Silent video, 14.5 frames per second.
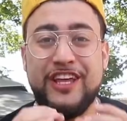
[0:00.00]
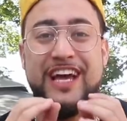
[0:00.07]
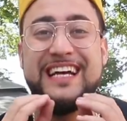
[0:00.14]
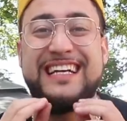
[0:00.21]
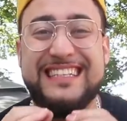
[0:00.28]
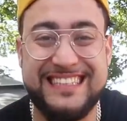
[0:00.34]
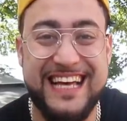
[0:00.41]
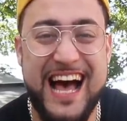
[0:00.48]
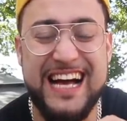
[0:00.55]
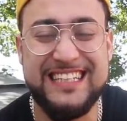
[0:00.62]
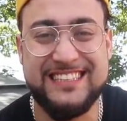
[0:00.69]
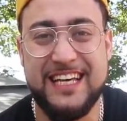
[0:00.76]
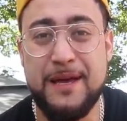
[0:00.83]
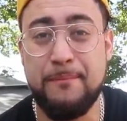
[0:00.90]
the
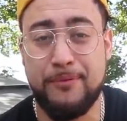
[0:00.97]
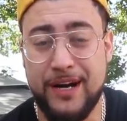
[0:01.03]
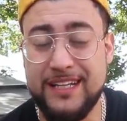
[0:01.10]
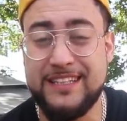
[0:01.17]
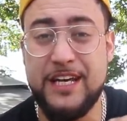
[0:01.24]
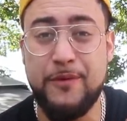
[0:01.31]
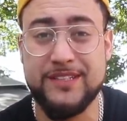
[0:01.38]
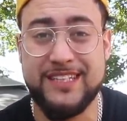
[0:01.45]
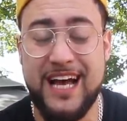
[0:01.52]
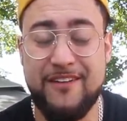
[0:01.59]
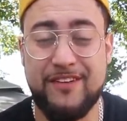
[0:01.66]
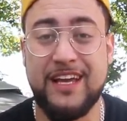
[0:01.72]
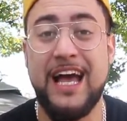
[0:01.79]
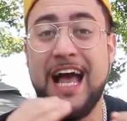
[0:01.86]
exact same brand he was
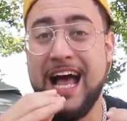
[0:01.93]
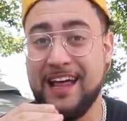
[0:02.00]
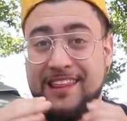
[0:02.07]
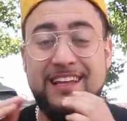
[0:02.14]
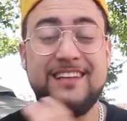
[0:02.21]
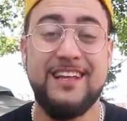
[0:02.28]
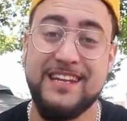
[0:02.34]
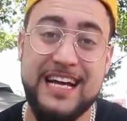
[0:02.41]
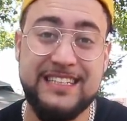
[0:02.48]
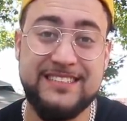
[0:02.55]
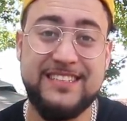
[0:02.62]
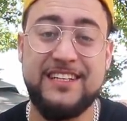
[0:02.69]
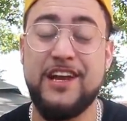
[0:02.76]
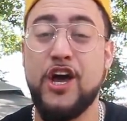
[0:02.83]
having. And then the
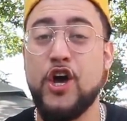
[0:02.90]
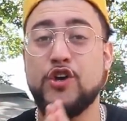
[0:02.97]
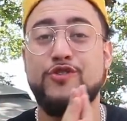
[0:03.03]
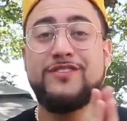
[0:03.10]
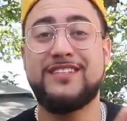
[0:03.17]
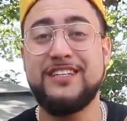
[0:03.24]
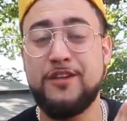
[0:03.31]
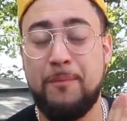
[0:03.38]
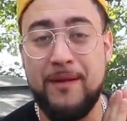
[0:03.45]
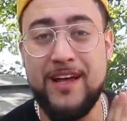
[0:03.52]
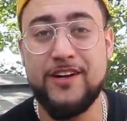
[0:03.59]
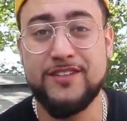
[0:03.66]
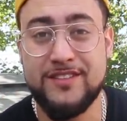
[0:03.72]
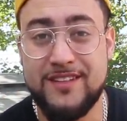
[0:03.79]
next scene, you see the
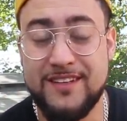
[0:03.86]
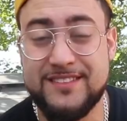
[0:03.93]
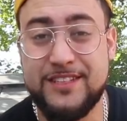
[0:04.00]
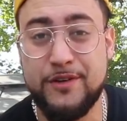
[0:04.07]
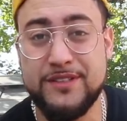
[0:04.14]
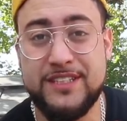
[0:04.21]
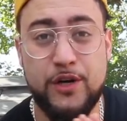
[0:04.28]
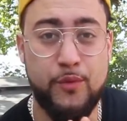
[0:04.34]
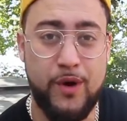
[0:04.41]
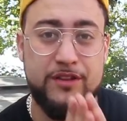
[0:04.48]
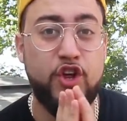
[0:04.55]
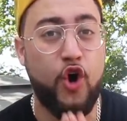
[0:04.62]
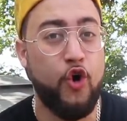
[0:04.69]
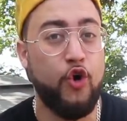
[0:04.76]
players 001, the